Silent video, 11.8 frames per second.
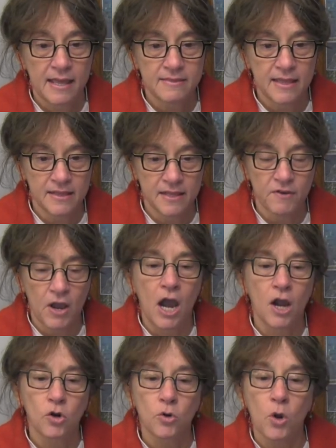They live
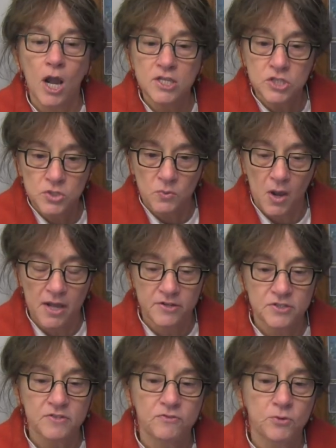across the
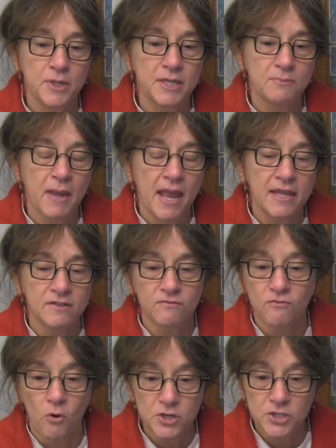waters of Green Bay and
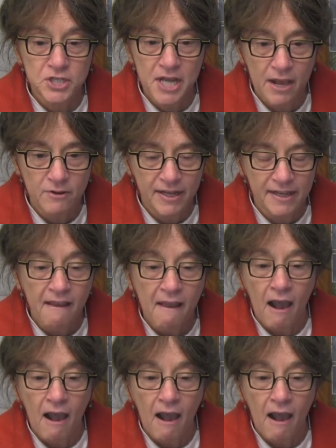Forest County.